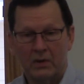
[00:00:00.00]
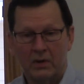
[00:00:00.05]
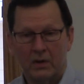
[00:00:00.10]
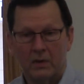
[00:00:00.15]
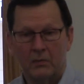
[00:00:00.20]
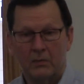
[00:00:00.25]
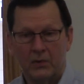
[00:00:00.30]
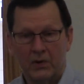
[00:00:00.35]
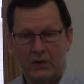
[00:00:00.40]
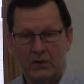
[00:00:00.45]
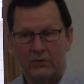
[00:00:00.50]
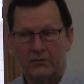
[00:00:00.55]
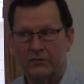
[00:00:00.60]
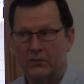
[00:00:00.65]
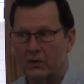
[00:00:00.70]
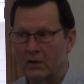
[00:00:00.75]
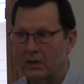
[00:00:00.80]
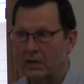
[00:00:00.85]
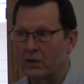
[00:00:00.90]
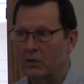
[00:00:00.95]
that appeareth
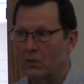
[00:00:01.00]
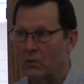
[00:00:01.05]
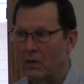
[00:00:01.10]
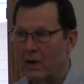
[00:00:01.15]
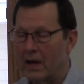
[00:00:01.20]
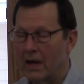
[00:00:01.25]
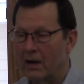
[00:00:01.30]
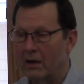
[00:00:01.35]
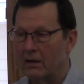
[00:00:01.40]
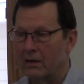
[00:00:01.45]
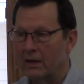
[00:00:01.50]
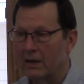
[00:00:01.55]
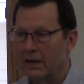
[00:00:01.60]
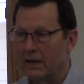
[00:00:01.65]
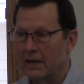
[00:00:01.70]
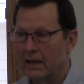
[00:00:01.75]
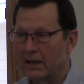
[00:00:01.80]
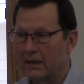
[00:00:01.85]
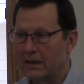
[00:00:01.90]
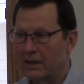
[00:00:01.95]
for a little while
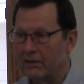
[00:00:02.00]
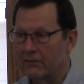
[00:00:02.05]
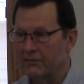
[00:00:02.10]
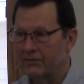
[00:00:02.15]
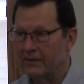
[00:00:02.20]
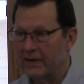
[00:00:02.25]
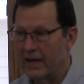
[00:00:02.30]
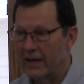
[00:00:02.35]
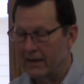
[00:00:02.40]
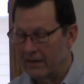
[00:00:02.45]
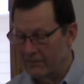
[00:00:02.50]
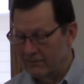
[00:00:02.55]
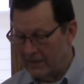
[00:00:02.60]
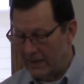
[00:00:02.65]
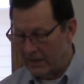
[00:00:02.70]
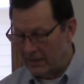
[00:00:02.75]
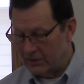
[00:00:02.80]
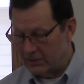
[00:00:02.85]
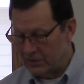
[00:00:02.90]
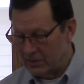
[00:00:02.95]
and then flat,
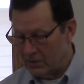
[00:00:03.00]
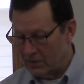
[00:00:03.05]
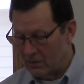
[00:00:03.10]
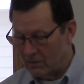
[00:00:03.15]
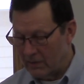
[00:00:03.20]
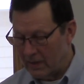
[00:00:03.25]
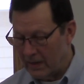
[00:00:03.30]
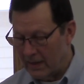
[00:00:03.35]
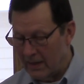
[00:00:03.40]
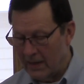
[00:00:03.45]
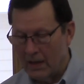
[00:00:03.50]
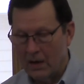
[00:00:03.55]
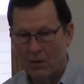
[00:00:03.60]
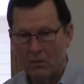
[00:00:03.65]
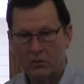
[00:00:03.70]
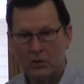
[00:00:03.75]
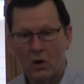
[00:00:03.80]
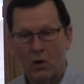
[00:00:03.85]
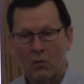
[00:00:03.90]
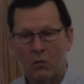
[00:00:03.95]
vanisheth away.
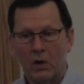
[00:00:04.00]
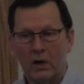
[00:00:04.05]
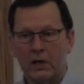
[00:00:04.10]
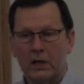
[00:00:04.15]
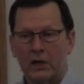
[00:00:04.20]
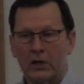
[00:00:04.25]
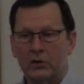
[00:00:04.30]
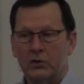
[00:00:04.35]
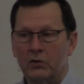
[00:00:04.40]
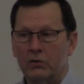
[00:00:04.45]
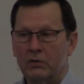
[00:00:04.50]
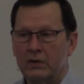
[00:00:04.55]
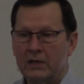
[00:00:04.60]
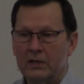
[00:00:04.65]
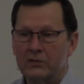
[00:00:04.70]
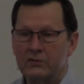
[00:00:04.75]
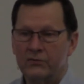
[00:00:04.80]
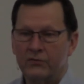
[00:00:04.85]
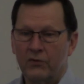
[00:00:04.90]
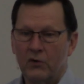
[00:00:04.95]
No, we're going to do
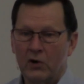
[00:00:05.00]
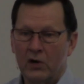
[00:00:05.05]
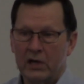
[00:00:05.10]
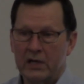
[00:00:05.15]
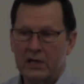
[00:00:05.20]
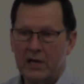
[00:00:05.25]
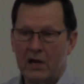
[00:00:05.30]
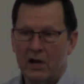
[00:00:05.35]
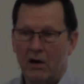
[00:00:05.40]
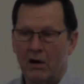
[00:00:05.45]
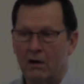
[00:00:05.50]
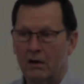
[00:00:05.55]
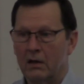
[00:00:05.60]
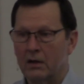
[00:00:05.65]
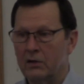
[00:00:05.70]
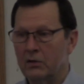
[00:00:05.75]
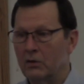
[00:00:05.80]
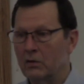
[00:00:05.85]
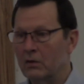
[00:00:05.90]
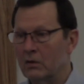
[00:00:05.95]
this for a year.
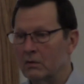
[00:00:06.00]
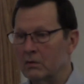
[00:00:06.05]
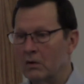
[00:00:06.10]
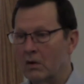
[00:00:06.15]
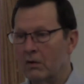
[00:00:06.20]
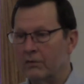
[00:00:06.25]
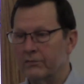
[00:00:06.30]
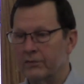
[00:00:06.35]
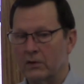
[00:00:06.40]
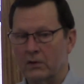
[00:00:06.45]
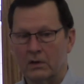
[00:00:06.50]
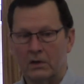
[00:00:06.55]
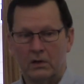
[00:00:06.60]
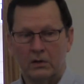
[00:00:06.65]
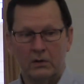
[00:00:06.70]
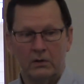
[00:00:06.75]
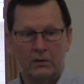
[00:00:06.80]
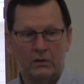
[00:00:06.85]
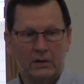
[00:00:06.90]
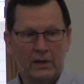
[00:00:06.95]
You don't know if you're going
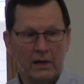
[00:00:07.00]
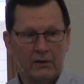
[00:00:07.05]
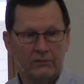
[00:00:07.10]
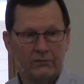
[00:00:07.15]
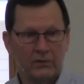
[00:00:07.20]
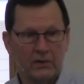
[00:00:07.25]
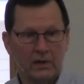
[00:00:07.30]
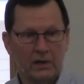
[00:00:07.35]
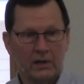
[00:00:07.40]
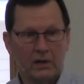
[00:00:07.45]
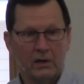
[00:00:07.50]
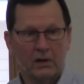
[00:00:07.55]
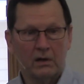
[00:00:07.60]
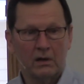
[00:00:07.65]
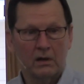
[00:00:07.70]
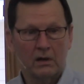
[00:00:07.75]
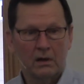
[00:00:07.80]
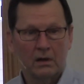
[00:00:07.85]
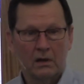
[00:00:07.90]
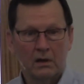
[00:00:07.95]
to do that for a year.
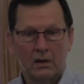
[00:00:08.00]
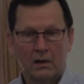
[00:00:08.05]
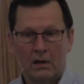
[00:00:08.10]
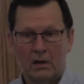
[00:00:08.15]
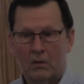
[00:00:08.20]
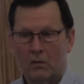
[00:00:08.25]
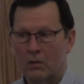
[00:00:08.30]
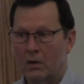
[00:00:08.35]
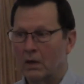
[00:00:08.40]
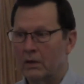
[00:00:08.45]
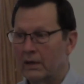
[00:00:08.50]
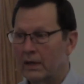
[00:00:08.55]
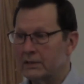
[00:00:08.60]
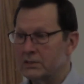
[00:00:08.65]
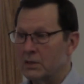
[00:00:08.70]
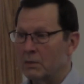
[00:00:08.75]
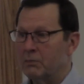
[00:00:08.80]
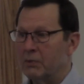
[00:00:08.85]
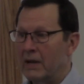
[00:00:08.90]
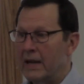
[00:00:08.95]
Well,
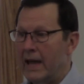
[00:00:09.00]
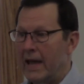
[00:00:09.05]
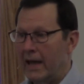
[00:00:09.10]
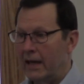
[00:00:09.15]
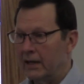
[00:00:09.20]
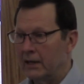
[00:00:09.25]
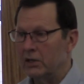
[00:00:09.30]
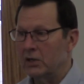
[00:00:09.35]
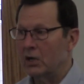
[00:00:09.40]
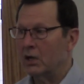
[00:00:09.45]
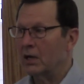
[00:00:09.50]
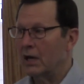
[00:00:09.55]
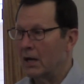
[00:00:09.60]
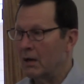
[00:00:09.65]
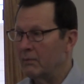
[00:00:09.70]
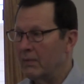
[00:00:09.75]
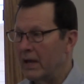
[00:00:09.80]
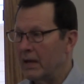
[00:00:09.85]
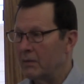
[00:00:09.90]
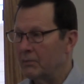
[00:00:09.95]
that's a plan, and you got to
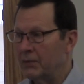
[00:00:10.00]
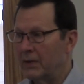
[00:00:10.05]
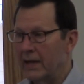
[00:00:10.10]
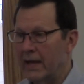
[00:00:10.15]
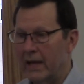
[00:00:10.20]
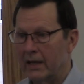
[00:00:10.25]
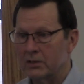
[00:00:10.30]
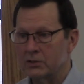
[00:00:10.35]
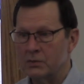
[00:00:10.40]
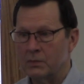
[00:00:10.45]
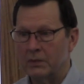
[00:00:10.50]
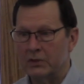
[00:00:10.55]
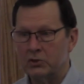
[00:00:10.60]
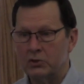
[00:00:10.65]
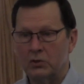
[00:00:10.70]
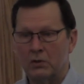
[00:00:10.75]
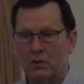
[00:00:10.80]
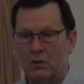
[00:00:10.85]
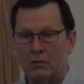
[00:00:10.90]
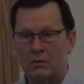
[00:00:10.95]
make plans, but
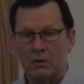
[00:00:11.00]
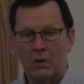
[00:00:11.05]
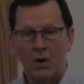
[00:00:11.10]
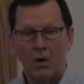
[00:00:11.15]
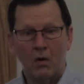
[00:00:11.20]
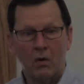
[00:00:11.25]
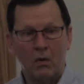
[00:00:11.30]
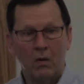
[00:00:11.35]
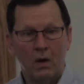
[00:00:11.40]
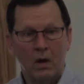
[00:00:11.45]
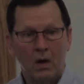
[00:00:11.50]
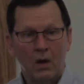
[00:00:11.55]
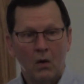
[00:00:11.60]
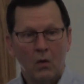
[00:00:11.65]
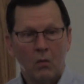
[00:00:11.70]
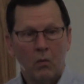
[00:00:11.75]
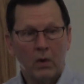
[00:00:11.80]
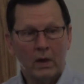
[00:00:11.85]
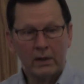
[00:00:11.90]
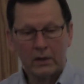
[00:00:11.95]
you don't know
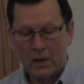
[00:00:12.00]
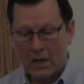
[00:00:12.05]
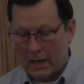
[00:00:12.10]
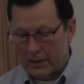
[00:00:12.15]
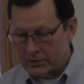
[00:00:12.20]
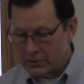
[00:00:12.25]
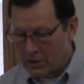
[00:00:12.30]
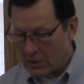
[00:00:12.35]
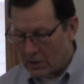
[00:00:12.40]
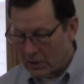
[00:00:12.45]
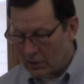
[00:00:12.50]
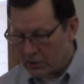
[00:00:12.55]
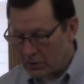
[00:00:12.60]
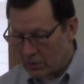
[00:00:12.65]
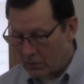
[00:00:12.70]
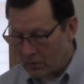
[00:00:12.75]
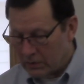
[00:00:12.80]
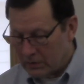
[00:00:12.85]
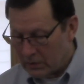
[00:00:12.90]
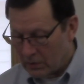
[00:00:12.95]
what God's going to
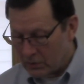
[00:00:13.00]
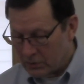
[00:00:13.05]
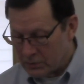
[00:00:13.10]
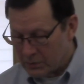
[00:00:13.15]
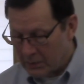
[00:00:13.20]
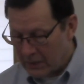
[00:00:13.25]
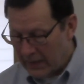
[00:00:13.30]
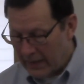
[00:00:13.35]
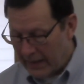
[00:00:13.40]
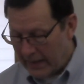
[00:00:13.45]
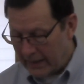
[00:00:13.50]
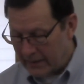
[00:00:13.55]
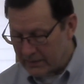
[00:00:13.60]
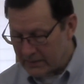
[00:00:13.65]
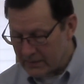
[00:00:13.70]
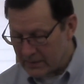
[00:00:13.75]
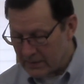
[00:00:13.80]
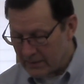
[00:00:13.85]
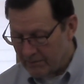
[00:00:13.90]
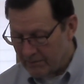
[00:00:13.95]
do with those plans.
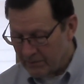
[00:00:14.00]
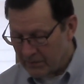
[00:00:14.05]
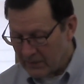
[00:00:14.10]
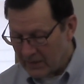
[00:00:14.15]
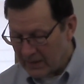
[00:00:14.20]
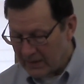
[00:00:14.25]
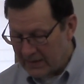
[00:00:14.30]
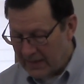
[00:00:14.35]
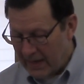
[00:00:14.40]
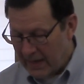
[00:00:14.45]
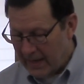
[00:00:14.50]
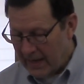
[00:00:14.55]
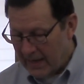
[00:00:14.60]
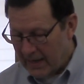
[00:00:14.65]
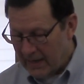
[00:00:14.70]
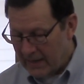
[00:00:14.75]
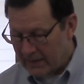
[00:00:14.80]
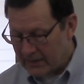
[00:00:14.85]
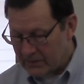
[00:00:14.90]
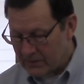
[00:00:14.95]
The
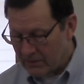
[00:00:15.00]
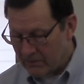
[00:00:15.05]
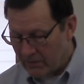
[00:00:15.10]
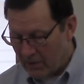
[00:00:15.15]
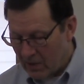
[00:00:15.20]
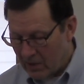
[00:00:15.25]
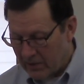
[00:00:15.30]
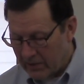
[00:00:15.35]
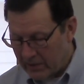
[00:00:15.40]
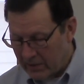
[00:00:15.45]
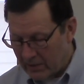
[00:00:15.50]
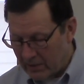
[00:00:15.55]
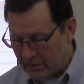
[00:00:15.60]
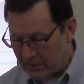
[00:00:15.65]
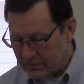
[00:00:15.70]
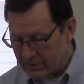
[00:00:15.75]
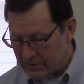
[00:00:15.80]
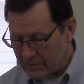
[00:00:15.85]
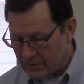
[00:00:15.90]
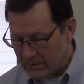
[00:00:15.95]
days of our
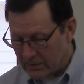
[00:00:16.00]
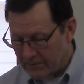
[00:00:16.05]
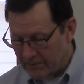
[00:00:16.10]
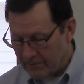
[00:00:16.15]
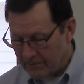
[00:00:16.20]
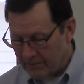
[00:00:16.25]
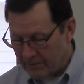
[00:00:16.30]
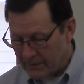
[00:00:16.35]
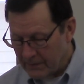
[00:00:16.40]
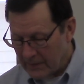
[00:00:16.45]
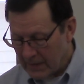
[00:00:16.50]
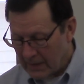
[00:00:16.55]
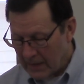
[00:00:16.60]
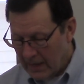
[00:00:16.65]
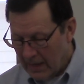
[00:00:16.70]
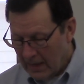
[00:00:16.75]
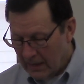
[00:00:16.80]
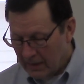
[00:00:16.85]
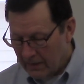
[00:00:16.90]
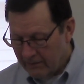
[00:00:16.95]
years.
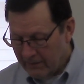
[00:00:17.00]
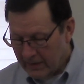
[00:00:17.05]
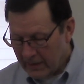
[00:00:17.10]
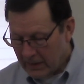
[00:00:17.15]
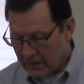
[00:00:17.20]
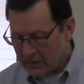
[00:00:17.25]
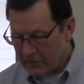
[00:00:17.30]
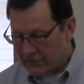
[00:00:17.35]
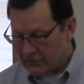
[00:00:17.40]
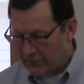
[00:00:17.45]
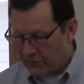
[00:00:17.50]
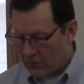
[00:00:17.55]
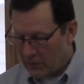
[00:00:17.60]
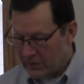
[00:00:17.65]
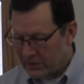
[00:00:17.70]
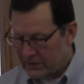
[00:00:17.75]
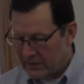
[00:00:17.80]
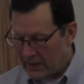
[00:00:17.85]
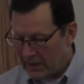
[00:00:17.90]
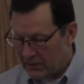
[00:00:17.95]
Leviticus
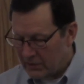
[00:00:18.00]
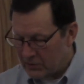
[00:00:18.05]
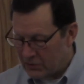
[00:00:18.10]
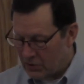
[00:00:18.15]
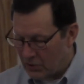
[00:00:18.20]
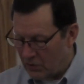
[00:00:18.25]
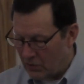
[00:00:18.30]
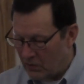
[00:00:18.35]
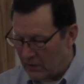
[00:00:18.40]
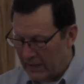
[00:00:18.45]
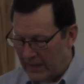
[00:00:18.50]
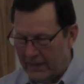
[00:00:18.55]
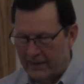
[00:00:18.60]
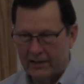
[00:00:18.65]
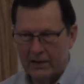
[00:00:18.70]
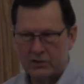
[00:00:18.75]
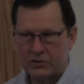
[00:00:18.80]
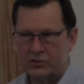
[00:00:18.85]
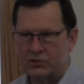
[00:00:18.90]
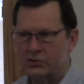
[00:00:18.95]
14:2, and
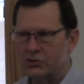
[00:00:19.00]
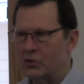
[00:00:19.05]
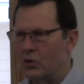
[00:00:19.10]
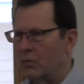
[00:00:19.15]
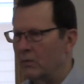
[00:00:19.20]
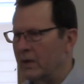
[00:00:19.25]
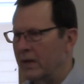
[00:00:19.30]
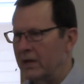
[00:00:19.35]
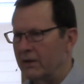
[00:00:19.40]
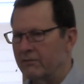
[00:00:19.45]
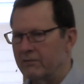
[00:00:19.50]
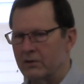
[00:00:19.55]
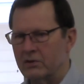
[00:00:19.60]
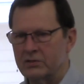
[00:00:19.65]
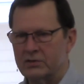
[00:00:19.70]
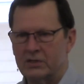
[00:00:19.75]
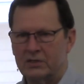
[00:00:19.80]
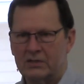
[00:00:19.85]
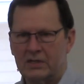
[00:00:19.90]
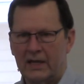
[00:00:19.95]
there's so many
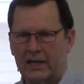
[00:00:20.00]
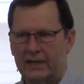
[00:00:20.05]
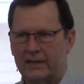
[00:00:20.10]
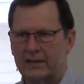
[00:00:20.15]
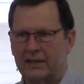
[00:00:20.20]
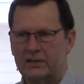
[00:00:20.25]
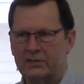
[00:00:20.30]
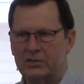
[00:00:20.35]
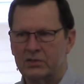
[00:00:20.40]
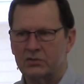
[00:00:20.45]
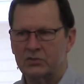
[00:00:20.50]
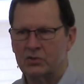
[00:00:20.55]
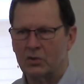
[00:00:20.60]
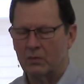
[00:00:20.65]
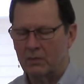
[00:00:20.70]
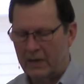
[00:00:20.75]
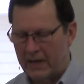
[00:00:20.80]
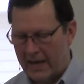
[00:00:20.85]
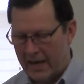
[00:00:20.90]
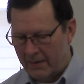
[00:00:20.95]
verses like this and so
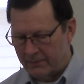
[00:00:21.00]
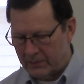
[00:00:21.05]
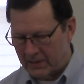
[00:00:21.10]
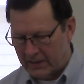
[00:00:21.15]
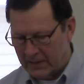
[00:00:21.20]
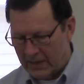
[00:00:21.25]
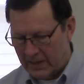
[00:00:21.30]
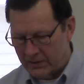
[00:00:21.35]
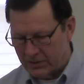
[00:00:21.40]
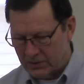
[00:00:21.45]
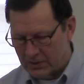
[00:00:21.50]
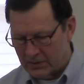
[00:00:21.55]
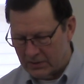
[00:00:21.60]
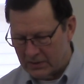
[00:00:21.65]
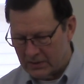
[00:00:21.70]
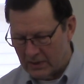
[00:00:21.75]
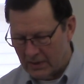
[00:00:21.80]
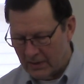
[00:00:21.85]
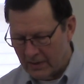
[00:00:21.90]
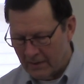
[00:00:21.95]
many applications.
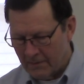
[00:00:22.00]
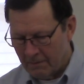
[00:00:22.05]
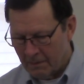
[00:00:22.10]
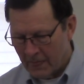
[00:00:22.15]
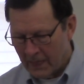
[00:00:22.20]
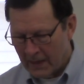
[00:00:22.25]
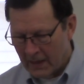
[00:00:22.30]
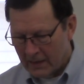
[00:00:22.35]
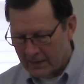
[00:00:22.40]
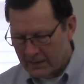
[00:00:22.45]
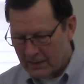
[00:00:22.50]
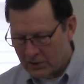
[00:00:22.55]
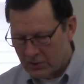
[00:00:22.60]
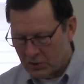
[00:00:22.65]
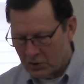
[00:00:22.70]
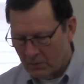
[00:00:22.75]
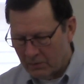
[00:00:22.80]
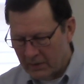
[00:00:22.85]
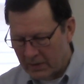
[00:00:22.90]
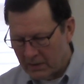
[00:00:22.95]
This
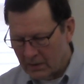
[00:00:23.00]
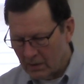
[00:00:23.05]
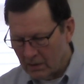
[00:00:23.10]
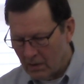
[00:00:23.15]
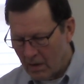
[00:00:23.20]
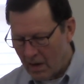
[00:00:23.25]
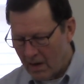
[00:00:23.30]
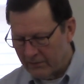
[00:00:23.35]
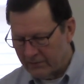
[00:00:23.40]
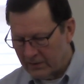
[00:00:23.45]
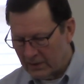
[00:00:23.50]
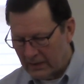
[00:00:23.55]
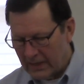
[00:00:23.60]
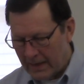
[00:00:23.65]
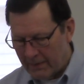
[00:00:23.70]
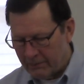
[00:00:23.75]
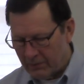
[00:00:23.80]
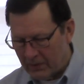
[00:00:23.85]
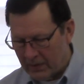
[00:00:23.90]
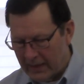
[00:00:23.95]
shall be the law of the
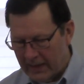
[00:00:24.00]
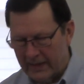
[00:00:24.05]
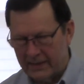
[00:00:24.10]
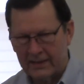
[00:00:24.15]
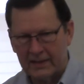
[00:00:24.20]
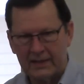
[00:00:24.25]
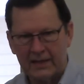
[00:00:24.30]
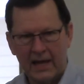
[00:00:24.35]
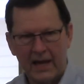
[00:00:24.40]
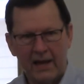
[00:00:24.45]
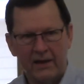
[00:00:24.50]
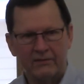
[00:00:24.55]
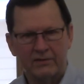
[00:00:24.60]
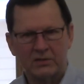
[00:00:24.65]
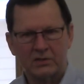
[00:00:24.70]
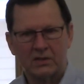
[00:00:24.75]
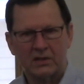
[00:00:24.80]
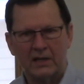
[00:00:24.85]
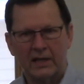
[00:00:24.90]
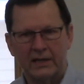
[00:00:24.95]
leper in the day of
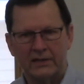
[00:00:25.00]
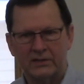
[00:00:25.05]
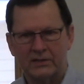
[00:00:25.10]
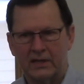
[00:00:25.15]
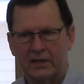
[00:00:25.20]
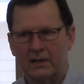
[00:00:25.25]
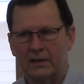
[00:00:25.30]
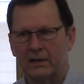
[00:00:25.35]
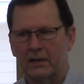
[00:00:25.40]
his cleansing.